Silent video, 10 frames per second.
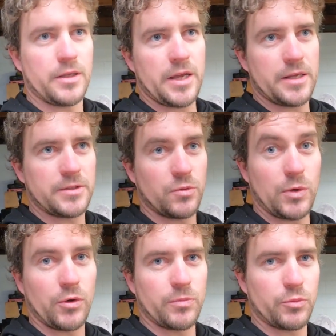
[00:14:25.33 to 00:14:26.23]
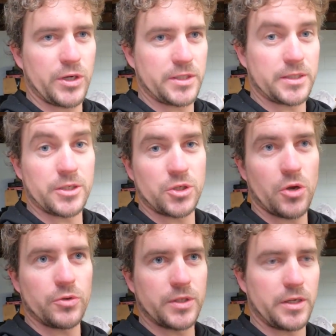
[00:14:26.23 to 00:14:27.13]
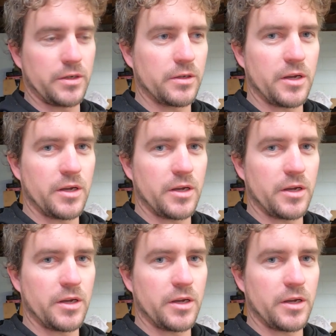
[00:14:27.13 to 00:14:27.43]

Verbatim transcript: the wheel compresses, it toes in.